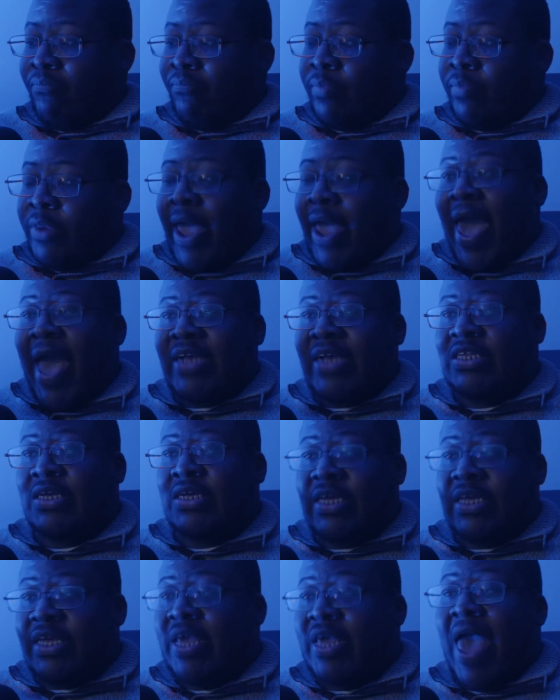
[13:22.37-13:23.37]
has to
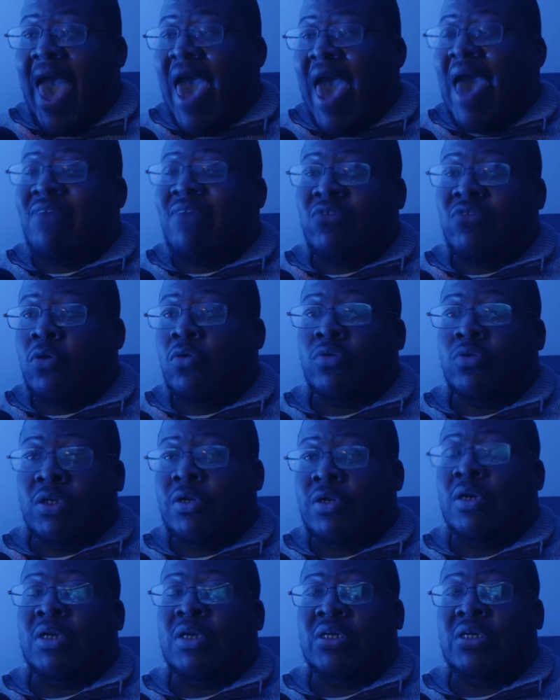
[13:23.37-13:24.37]
have those
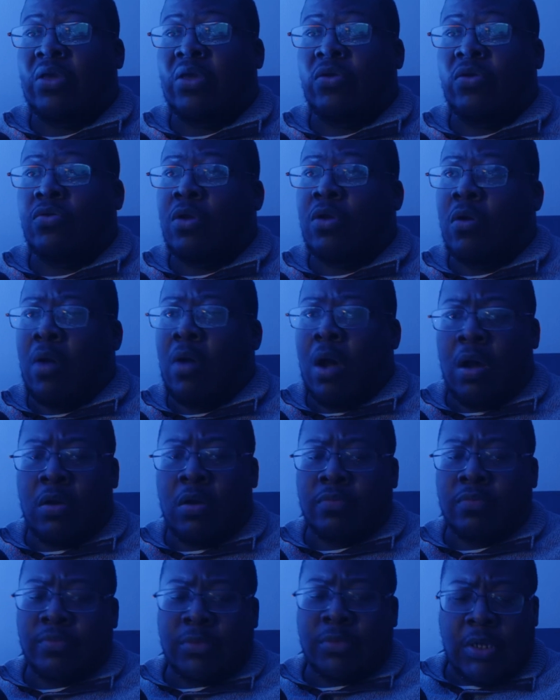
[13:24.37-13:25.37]
looks like, you know,
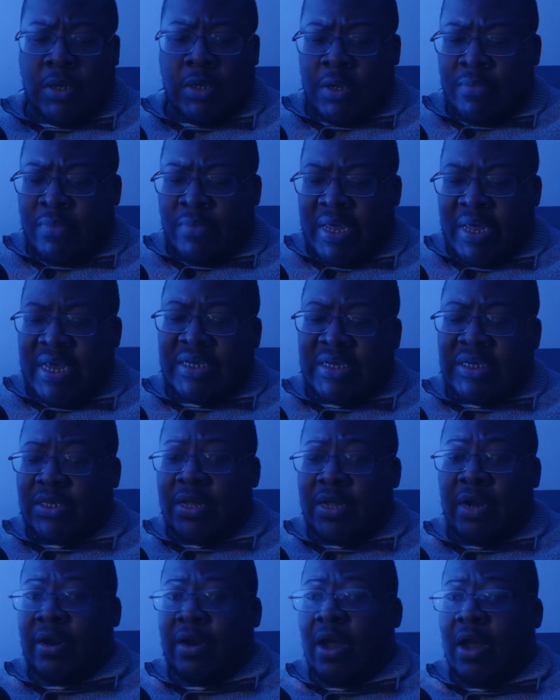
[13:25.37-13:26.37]
um, he's
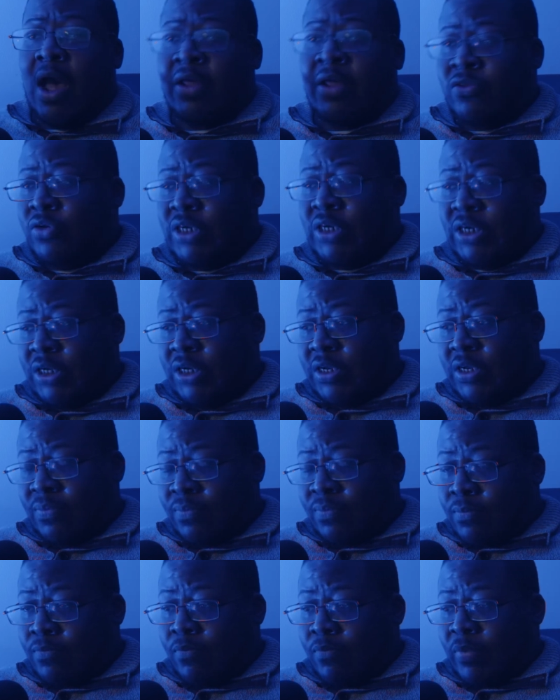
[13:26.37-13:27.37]
done other shit.
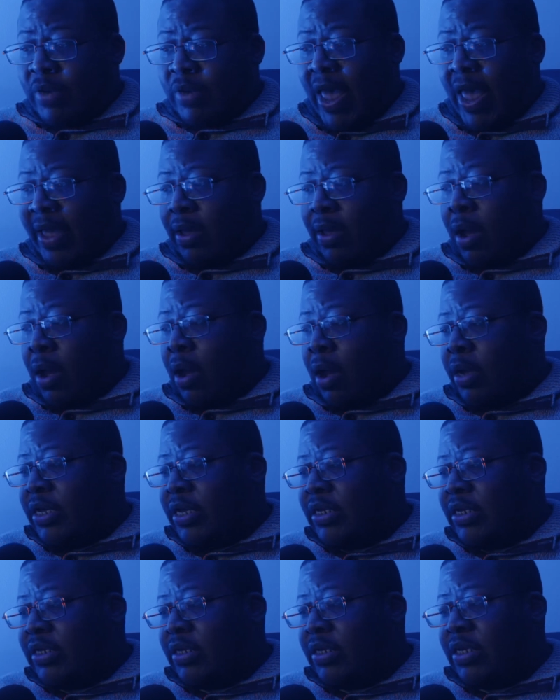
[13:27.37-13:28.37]
Like, uh,
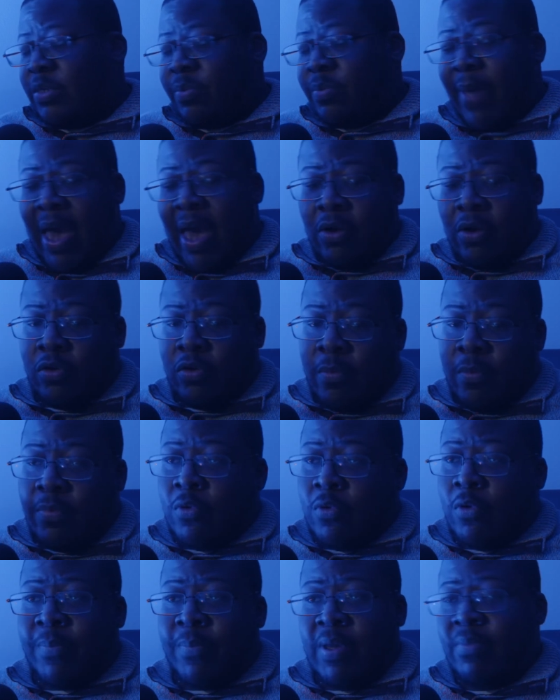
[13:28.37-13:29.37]
he's, he's battled on
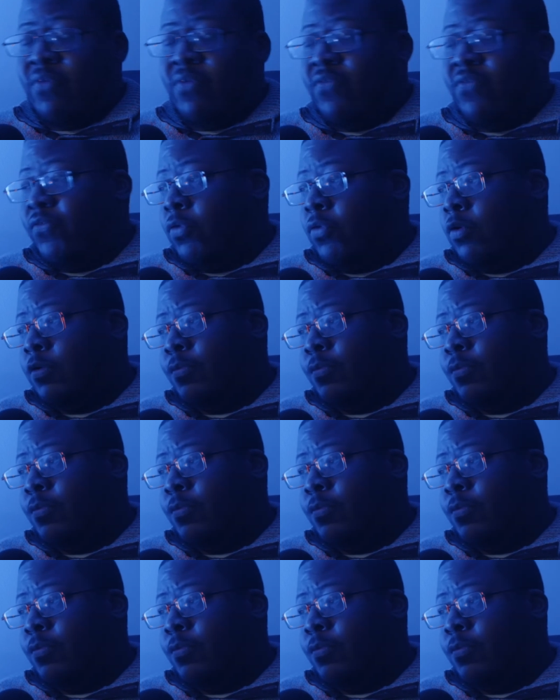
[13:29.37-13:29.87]
Bullpen before.